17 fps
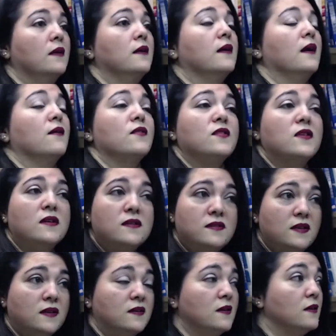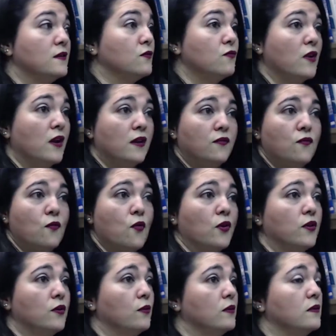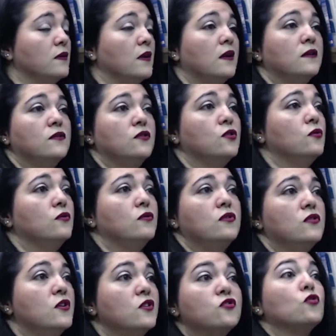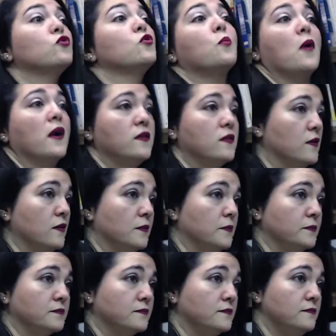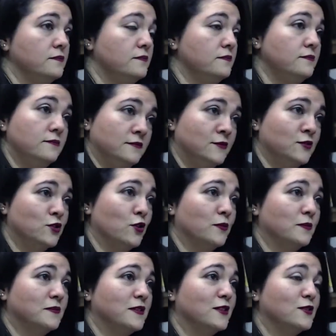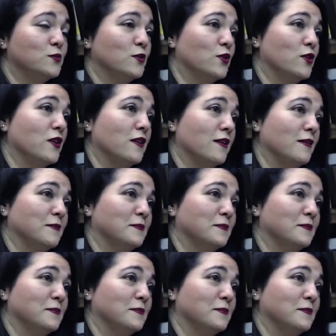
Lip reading: Everything is detailed and ready for you, and there's no surprises. So that's one good thing.